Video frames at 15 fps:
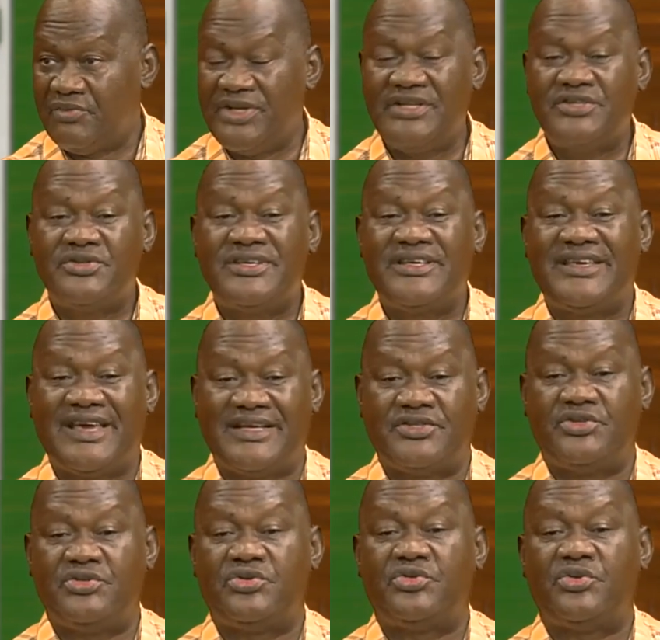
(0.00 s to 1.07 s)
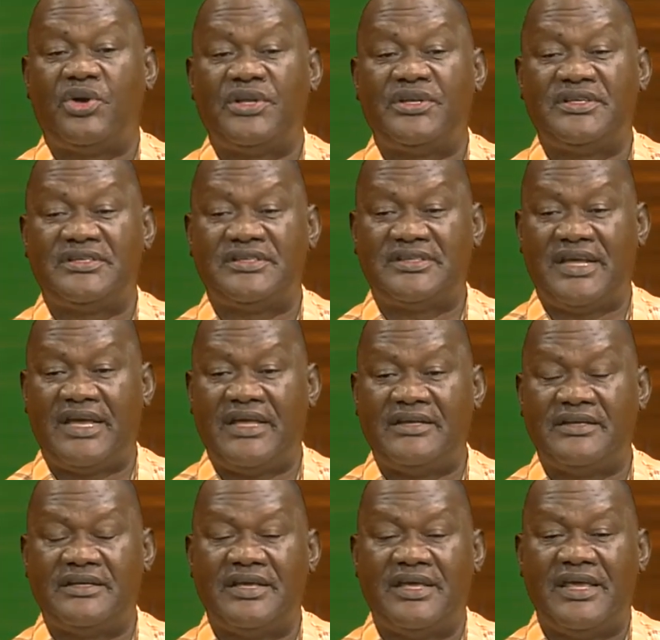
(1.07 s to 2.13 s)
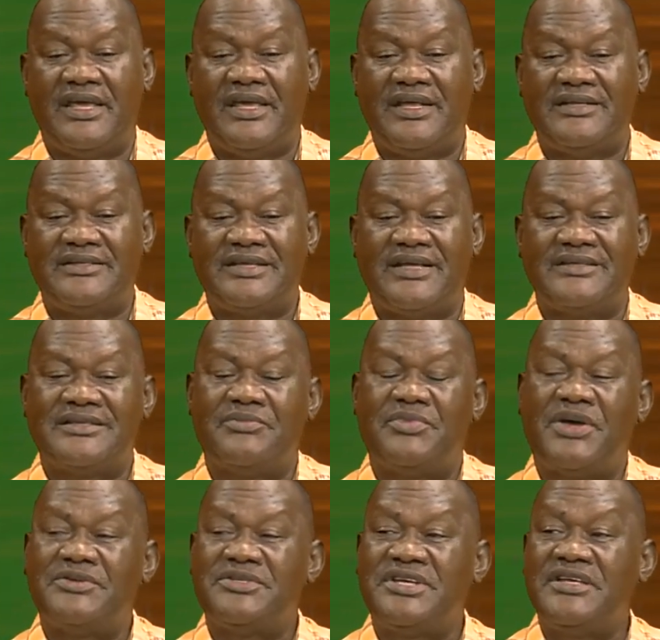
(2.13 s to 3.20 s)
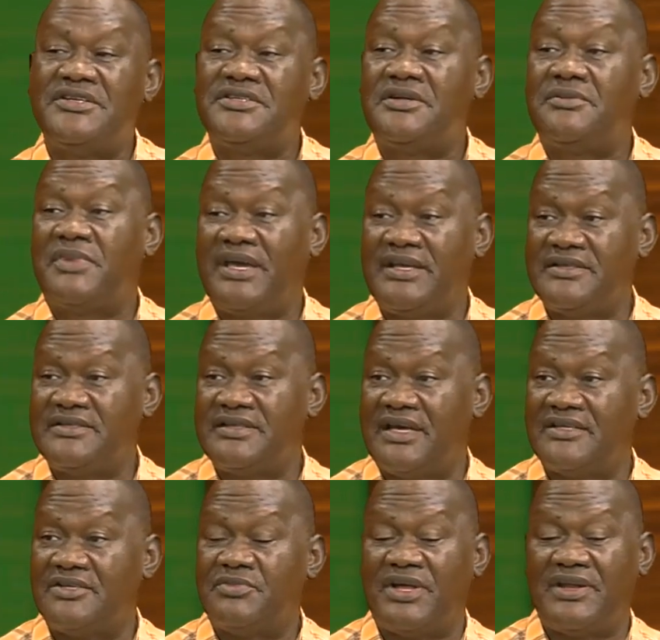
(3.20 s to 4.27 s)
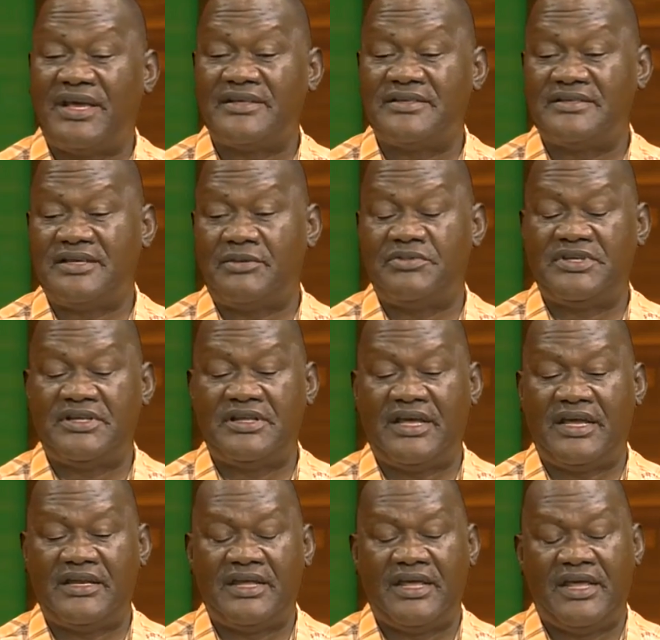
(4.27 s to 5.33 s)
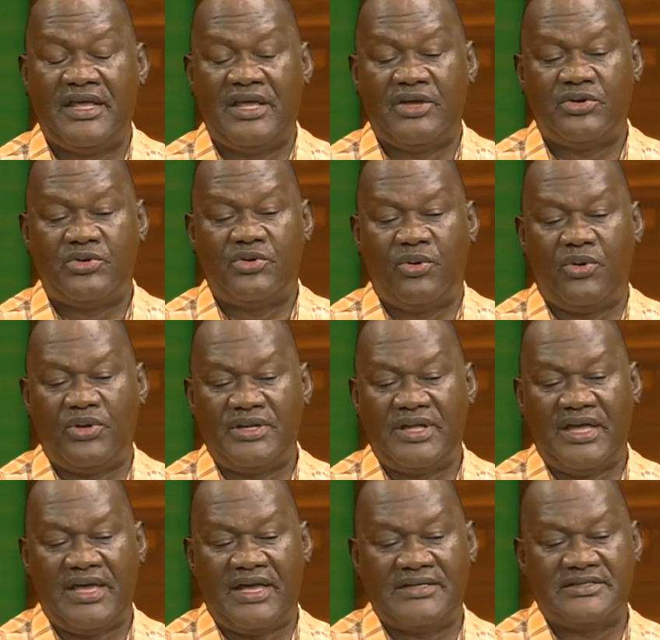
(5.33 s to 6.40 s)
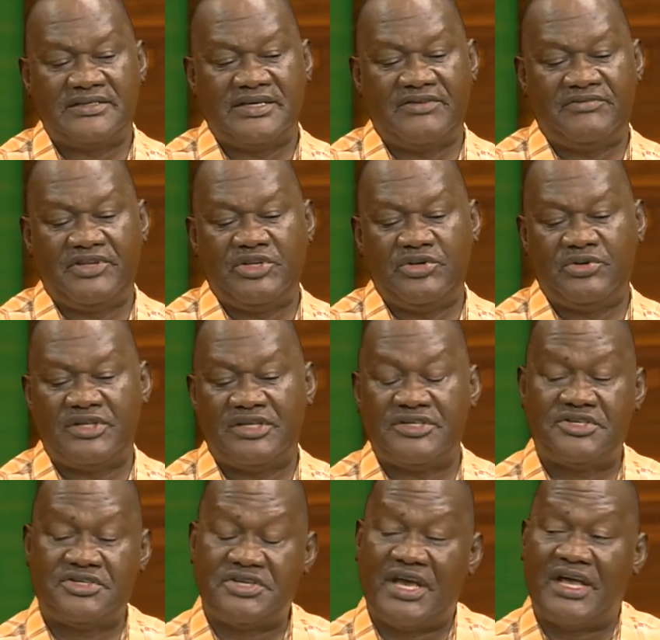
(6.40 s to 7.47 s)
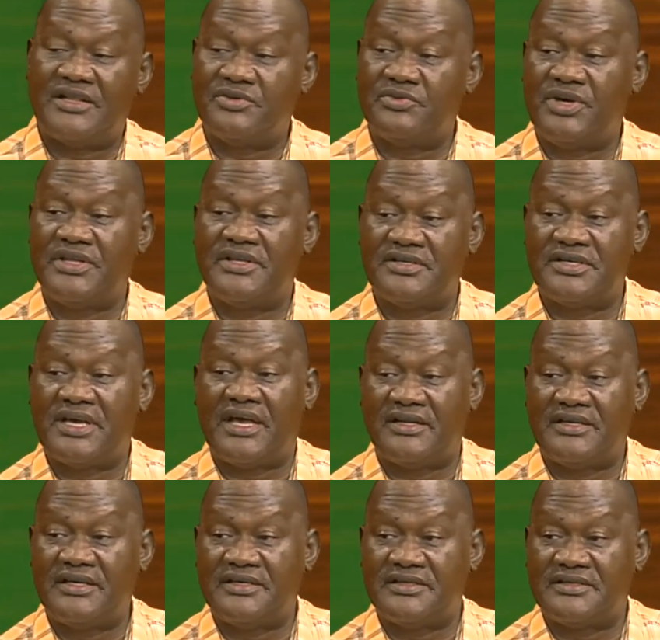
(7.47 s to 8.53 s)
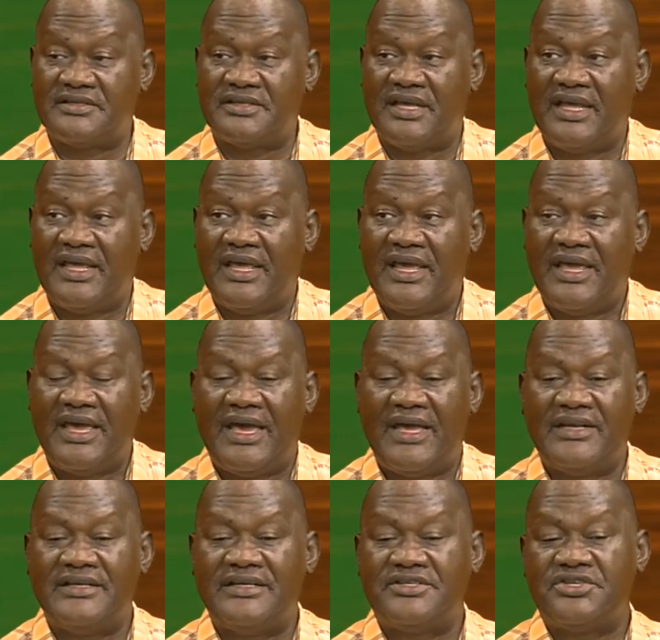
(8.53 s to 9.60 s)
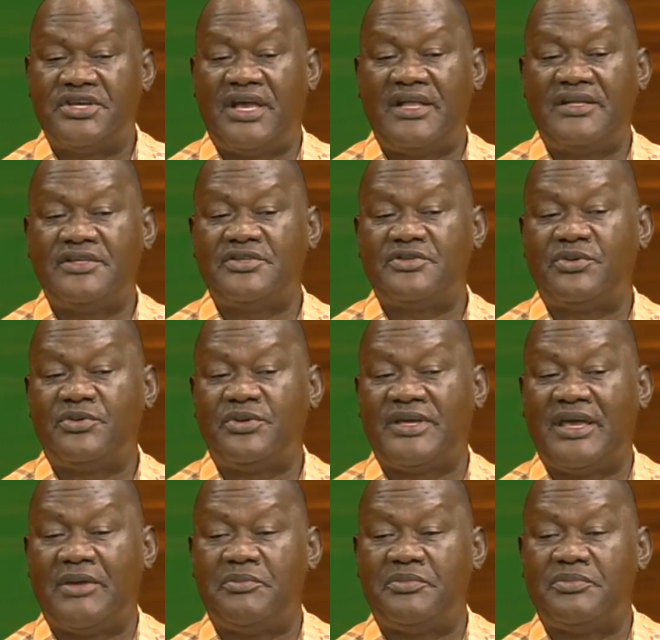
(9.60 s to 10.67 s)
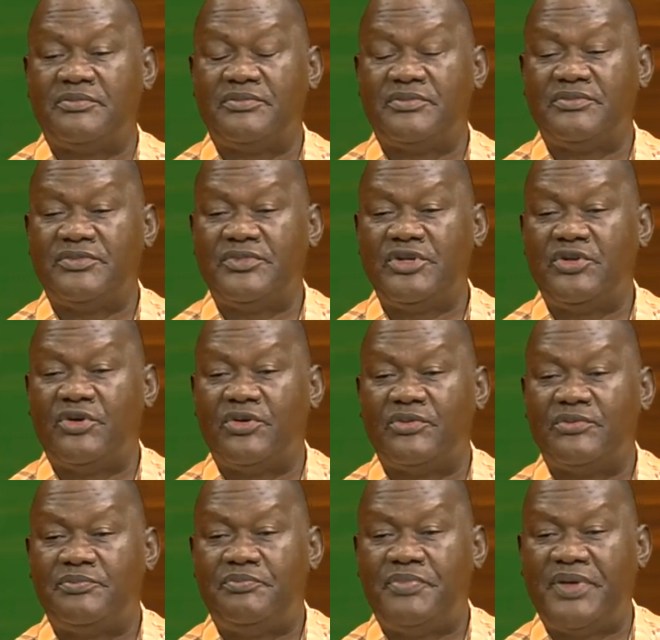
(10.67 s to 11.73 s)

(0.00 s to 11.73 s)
We need to get you to understand is that about changing the mindset, about accepting that God has given you this child the way the child is. And the child is going to get you know,